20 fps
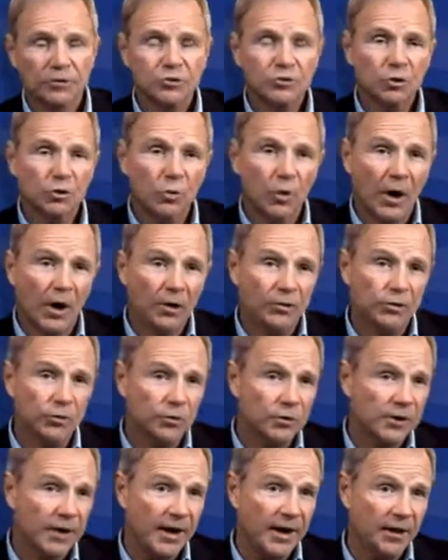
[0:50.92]
So while the
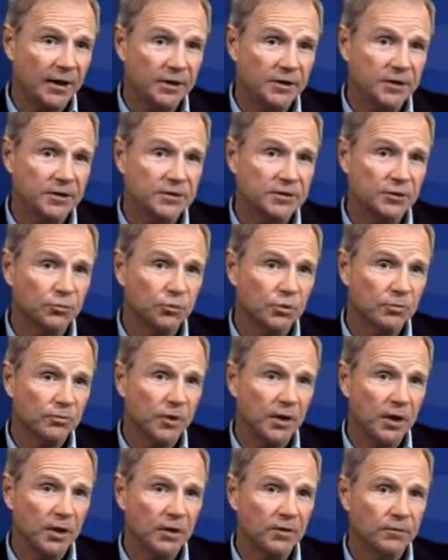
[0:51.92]
reality is that we
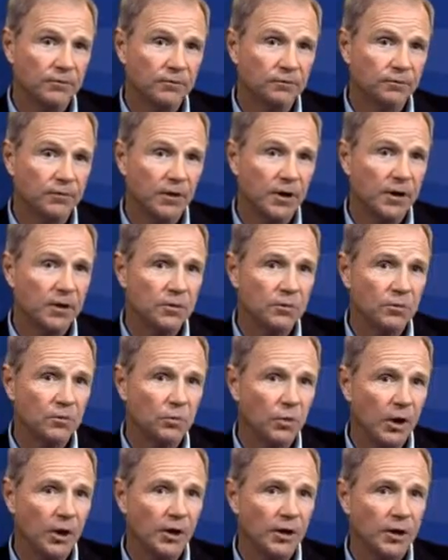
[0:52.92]
may very
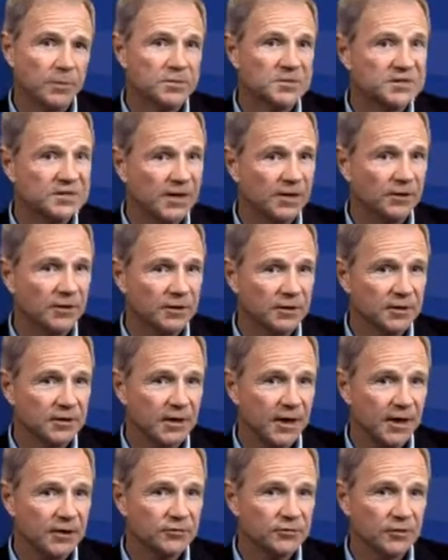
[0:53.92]
well end up settling the
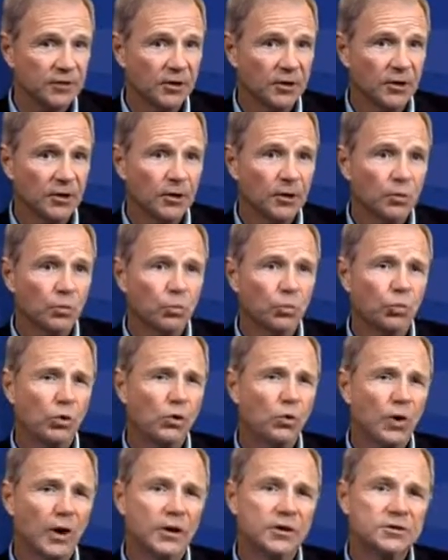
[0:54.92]
case,
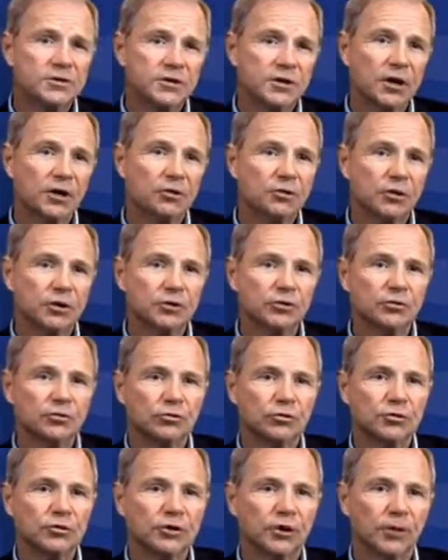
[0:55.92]
we want to scare the
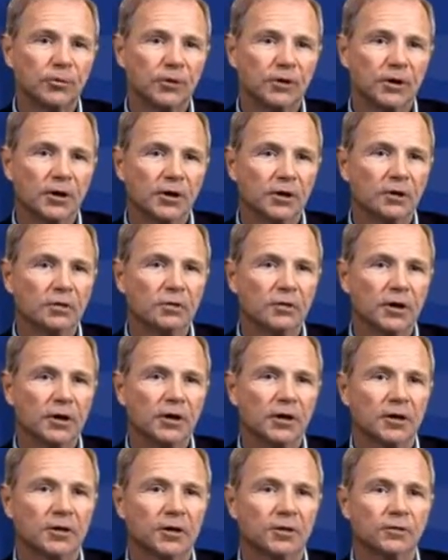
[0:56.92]
insurance company into
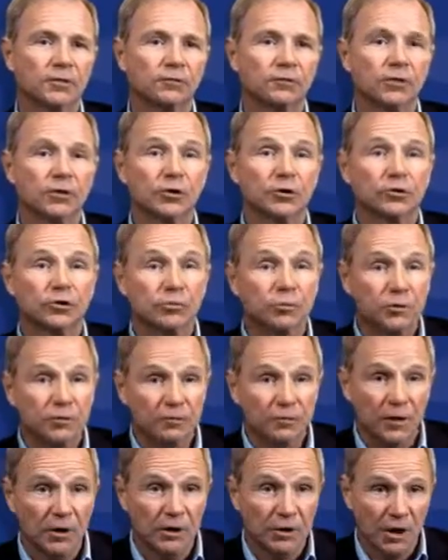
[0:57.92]
thinking that the verdict could
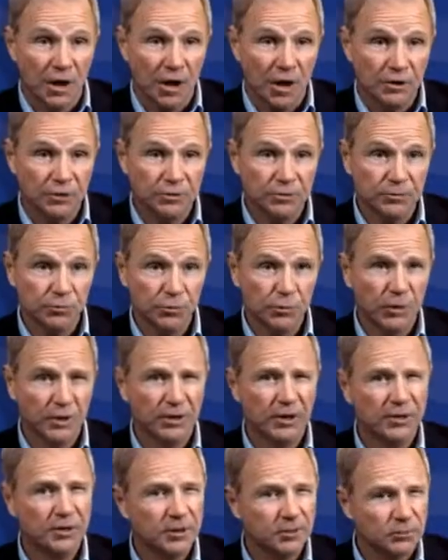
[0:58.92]
be very large. We want
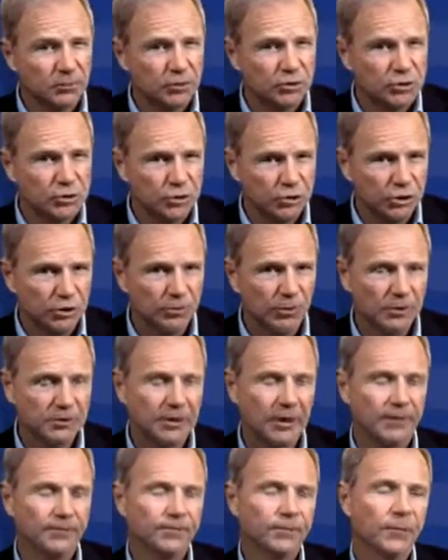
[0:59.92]
to get them concerned
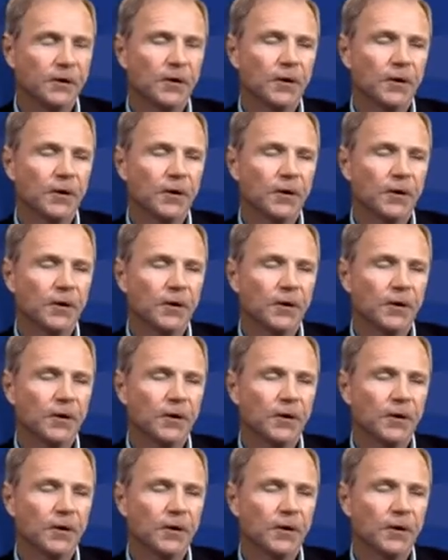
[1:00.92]
about that.